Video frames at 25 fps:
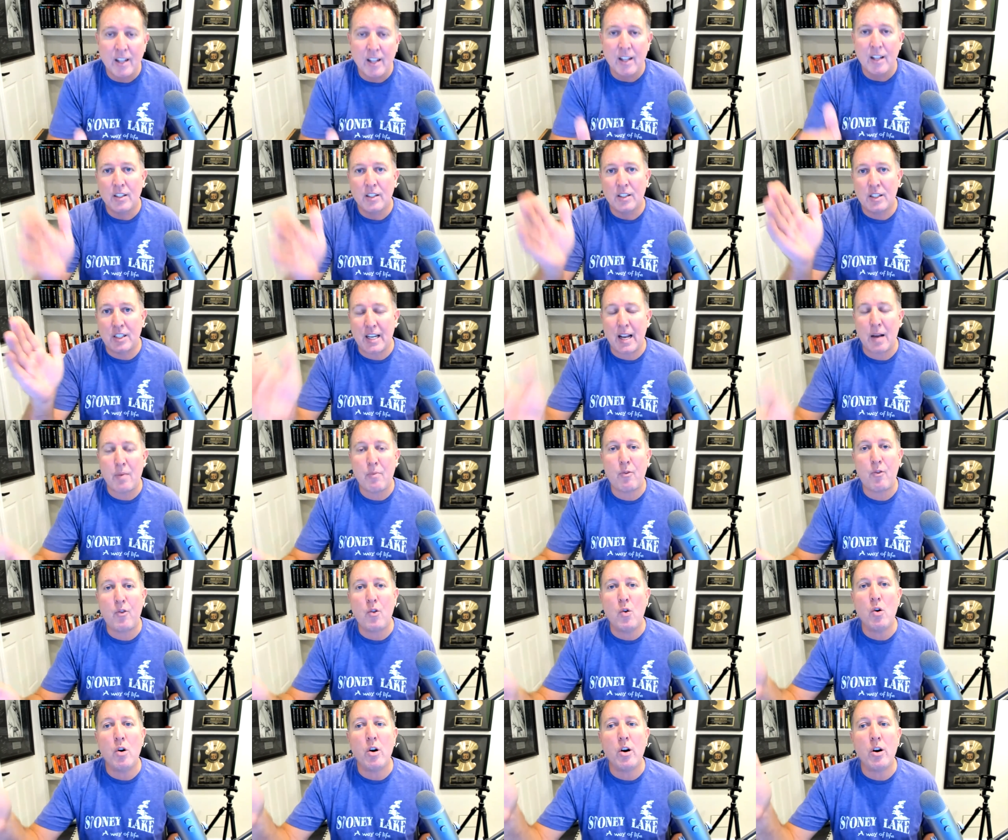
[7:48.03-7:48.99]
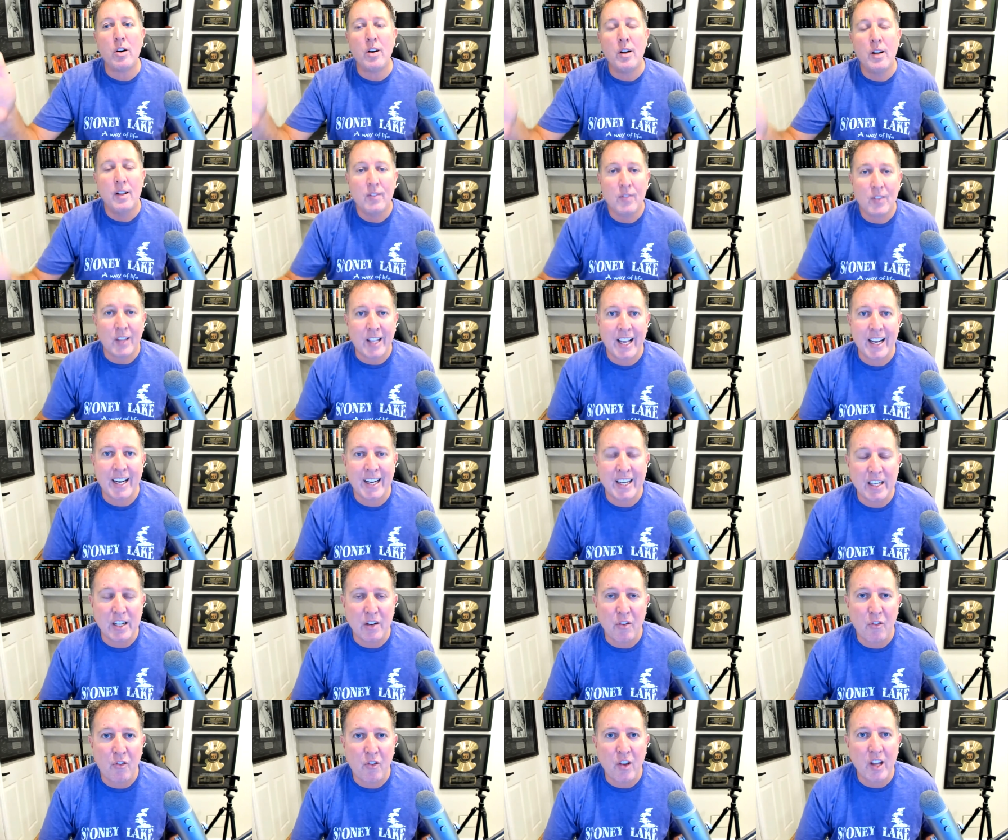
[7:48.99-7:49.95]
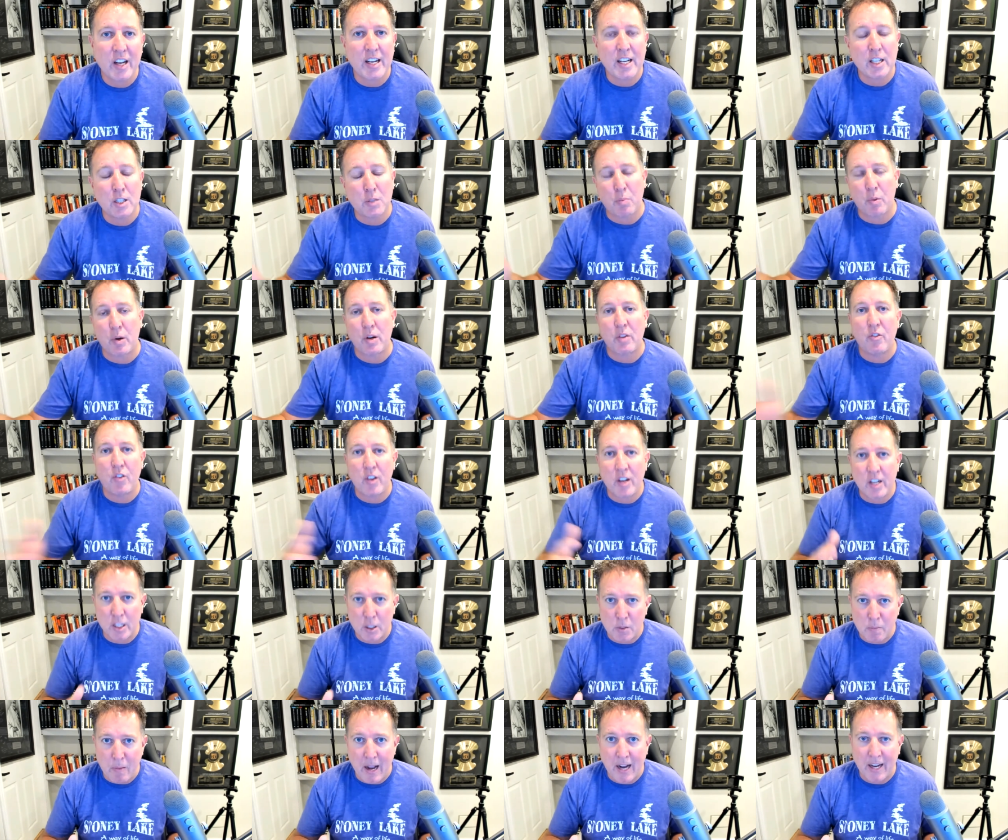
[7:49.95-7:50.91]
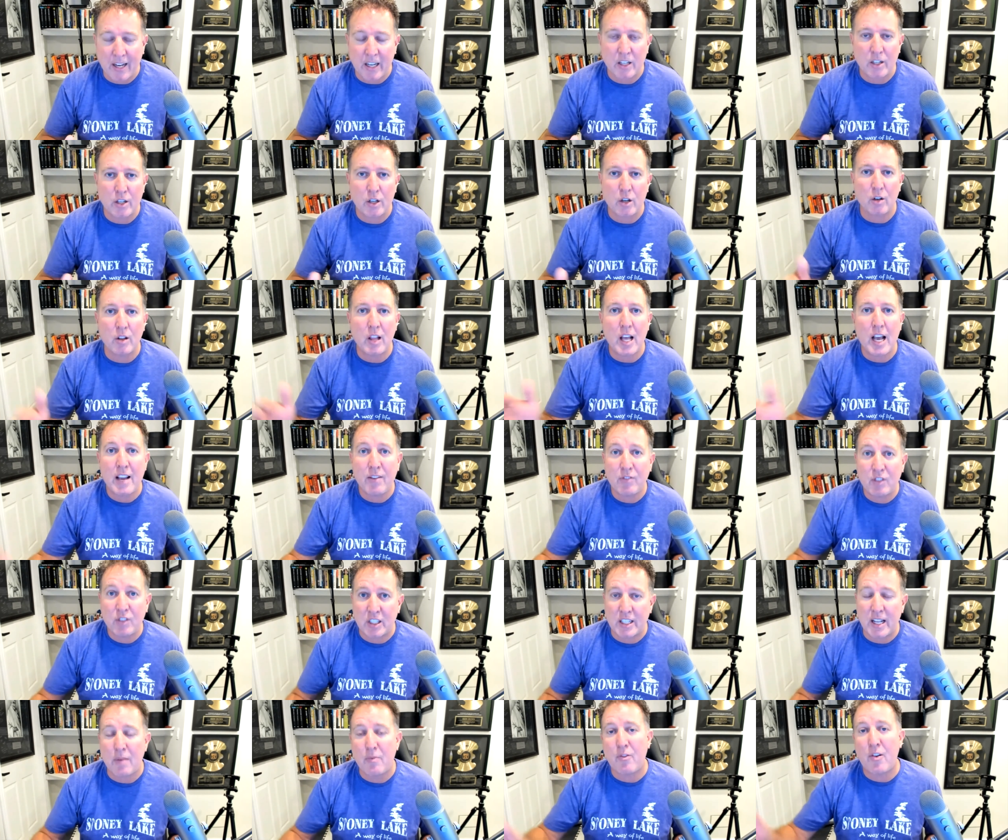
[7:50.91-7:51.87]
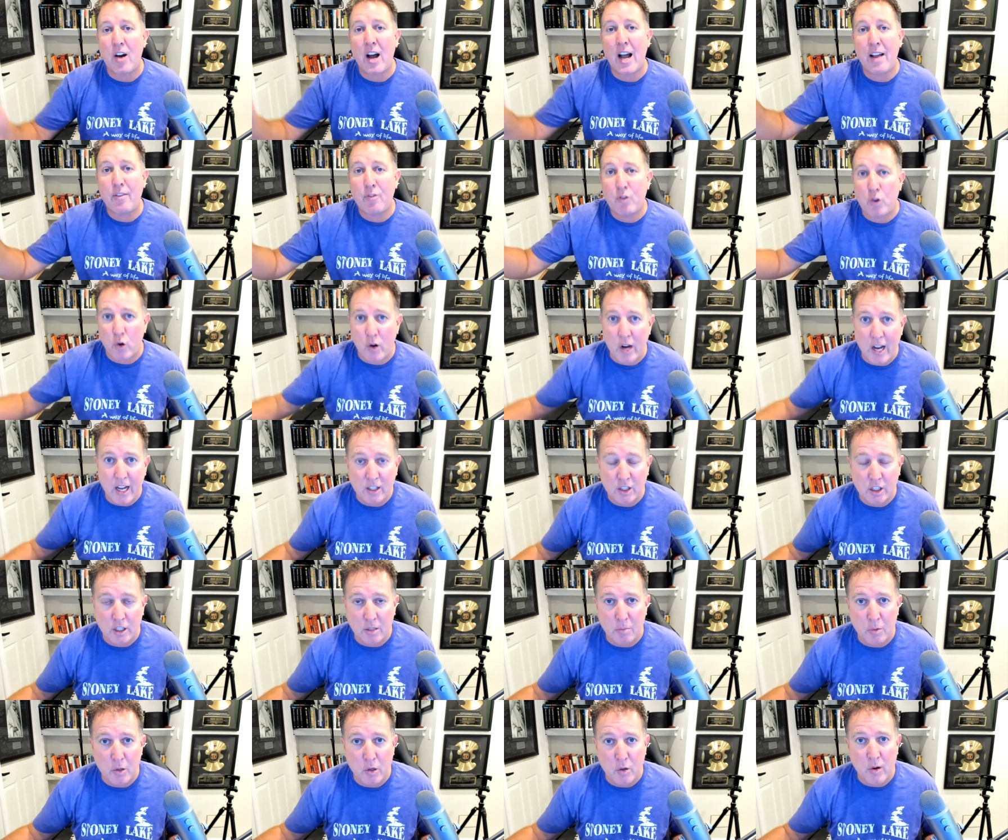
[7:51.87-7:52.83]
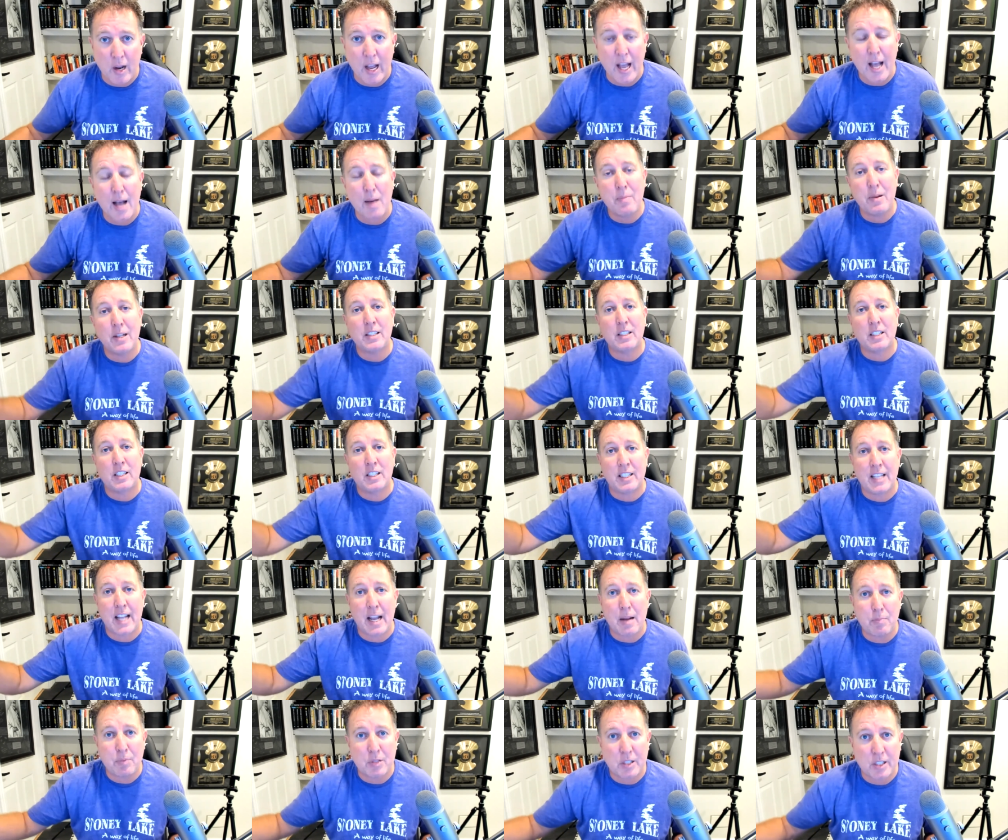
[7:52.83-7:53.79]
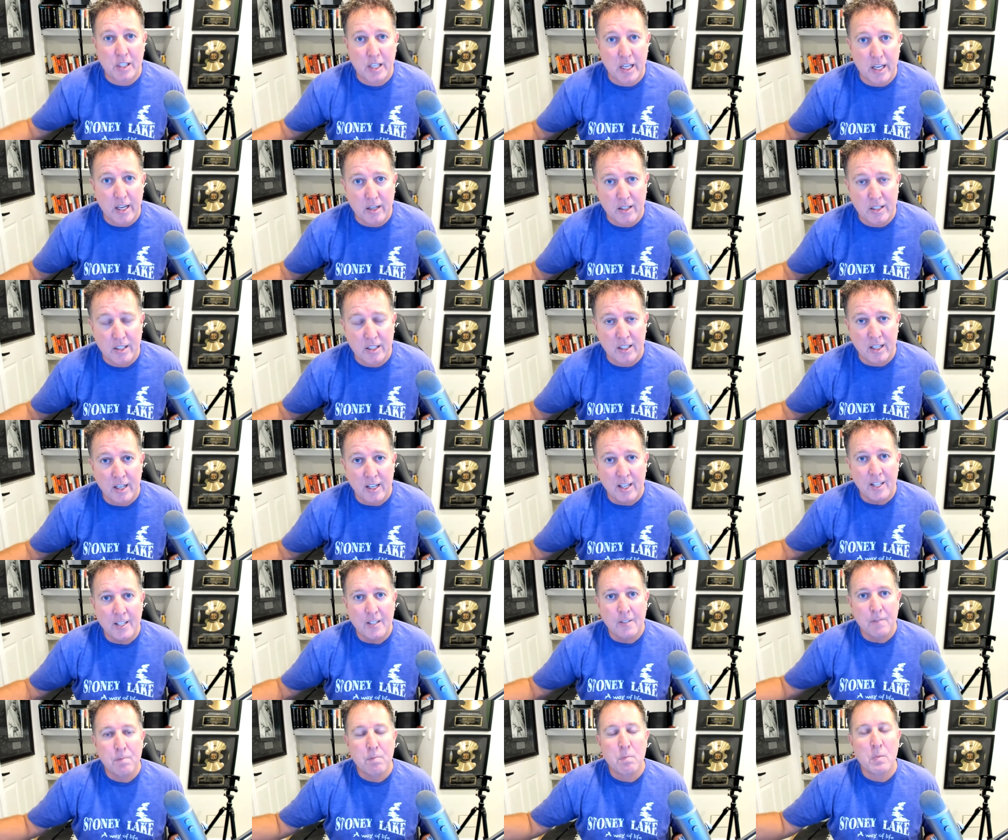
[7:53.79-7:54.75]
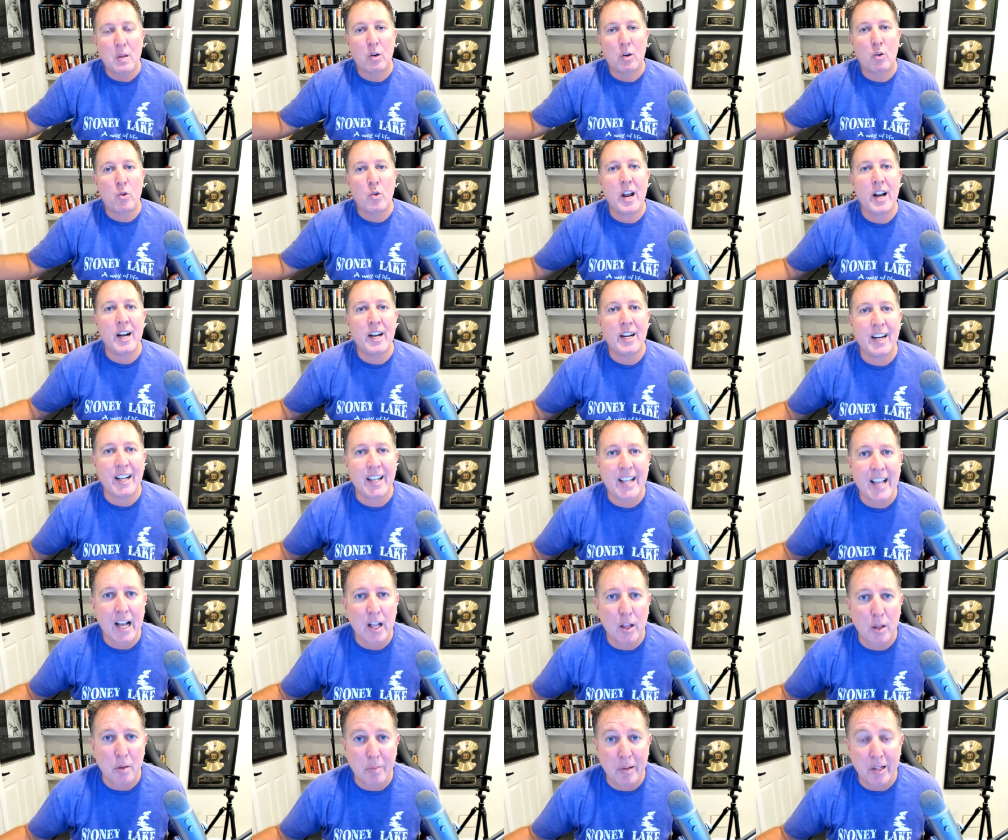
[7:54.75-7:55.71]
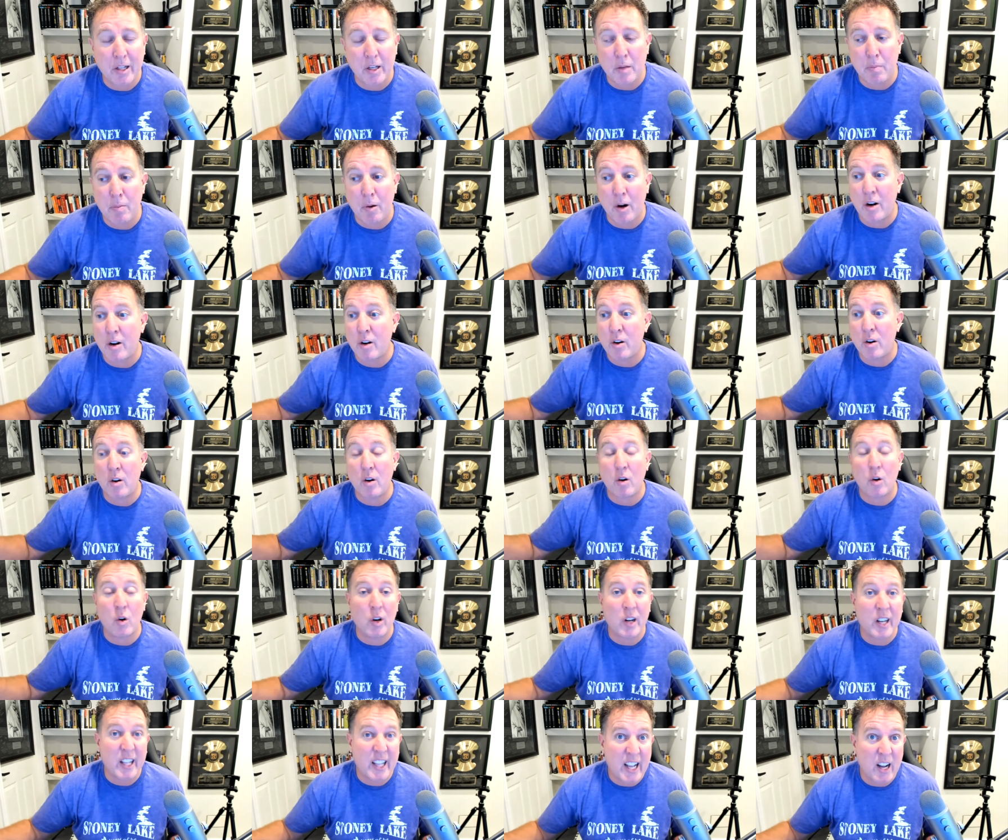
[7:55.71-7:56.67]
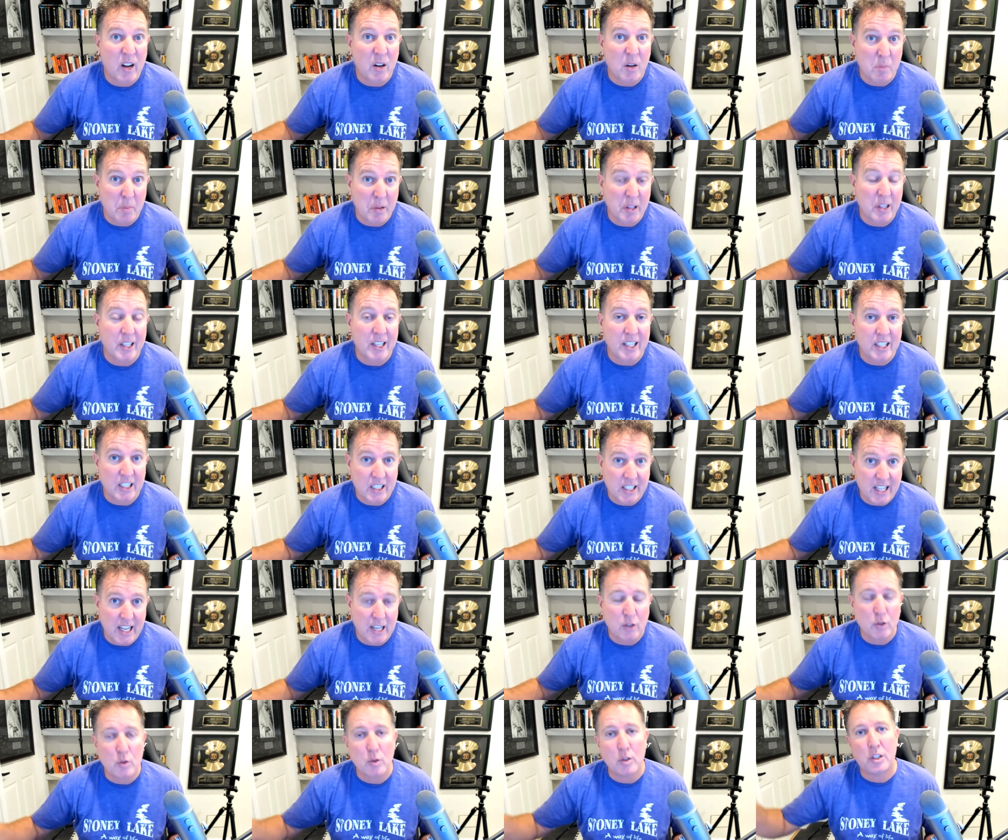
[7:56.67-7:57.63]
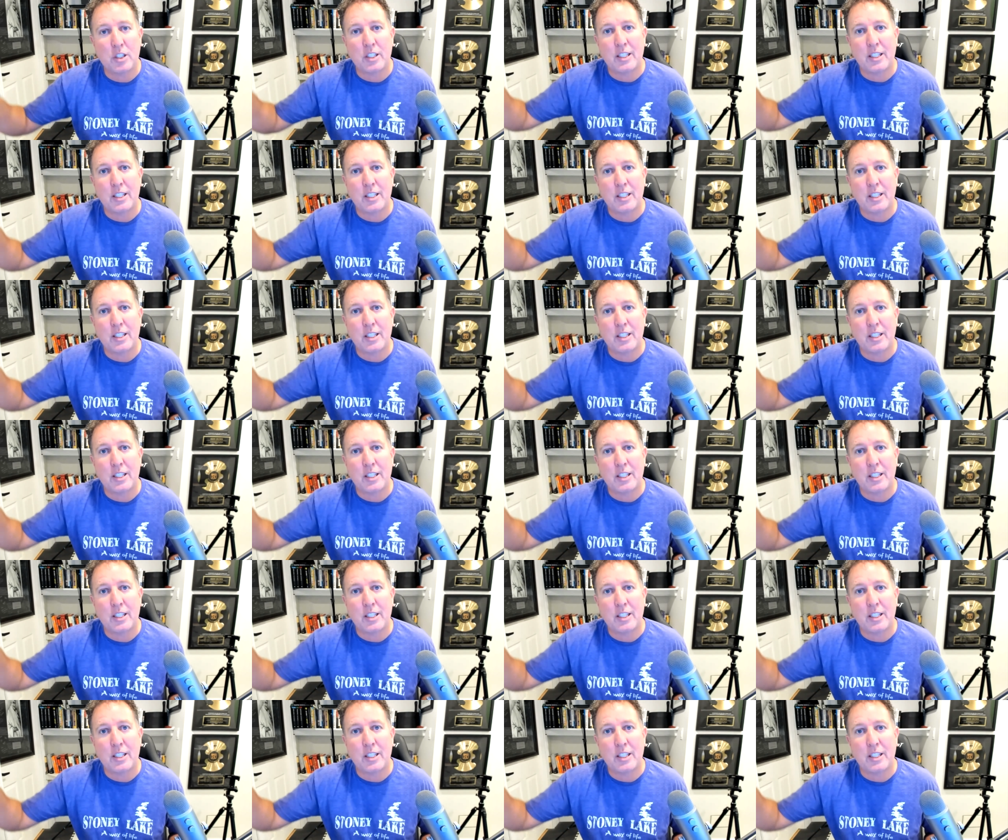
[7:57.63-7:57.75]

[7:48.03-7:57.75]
Step four, get into fitness, bring fitness back into your life. Step five, create some new habits. Step six, create an accountability partner or an accountability schedule.